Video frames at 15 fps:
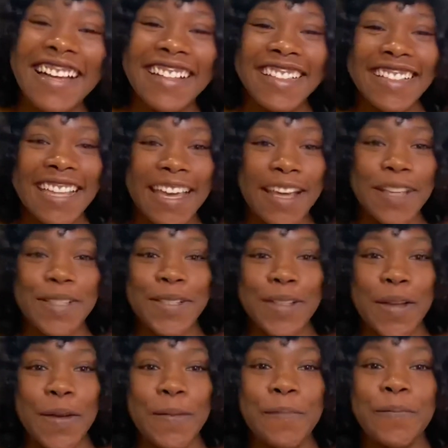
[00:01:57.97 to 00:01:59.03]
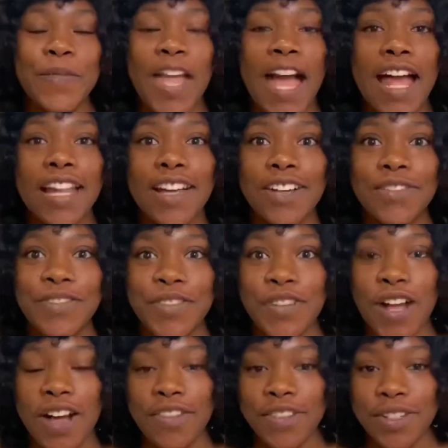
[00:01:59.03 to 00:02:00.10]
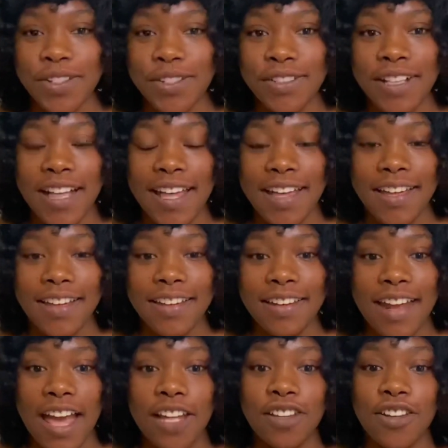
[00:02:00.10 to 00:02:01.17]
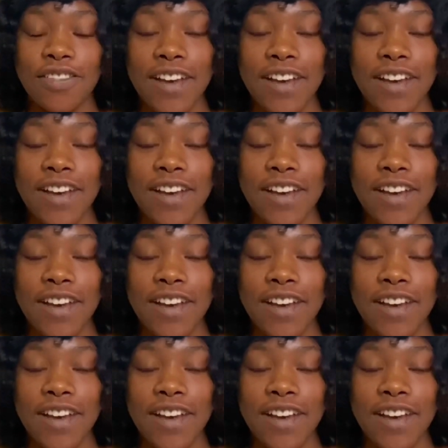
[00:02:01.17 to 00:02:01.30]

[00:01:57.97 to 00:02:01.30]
Yeah, so I love travel and I love